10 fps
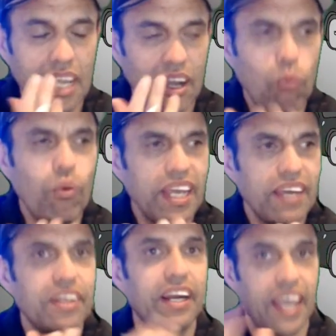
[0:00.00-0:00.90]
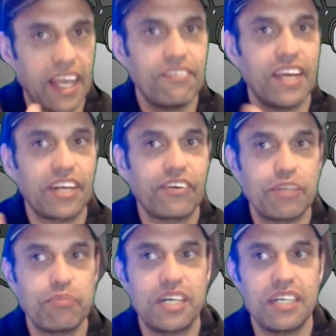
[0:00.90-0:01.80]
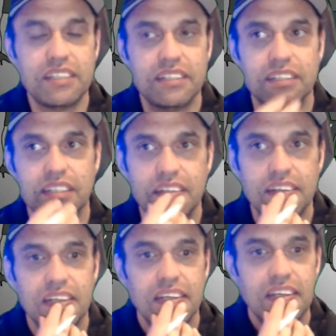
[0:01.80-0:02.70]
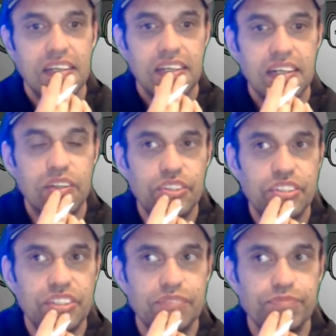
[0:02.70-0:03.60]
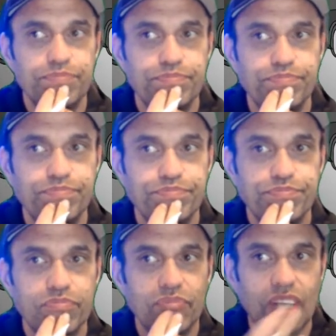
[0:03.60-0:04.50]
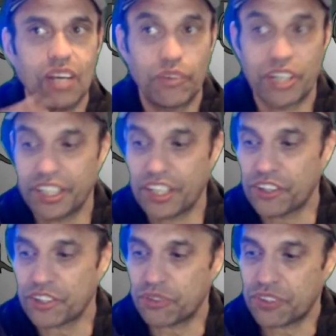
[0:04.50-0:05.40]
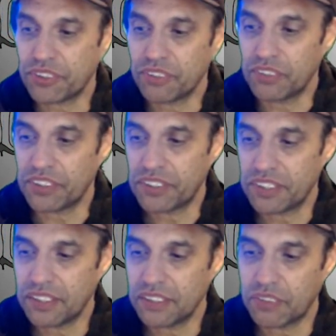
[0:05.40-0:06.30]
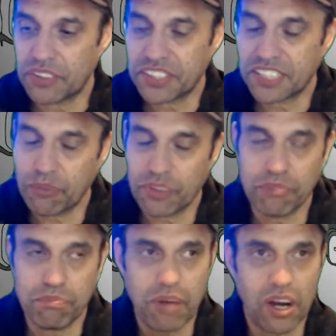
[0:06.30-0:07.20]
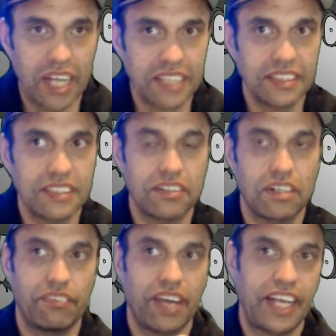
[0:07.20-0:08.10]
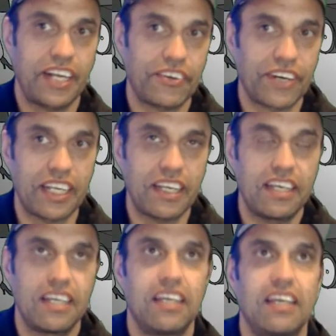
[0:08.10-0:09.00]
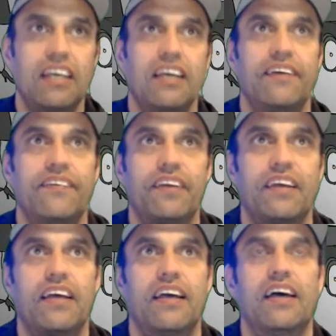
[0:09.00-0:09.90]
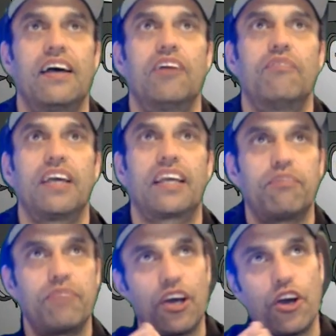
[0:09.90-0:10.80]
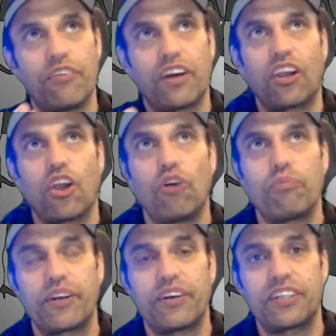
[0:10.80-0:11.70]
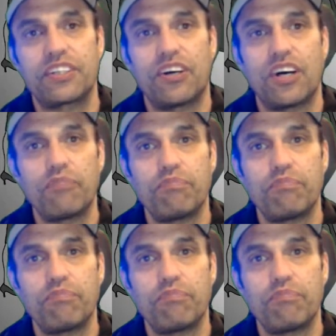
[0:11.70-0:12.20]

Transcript: Aware that I have anchoring bias, because what I notice with some of the biases of anchoring, it can be over a long period of time.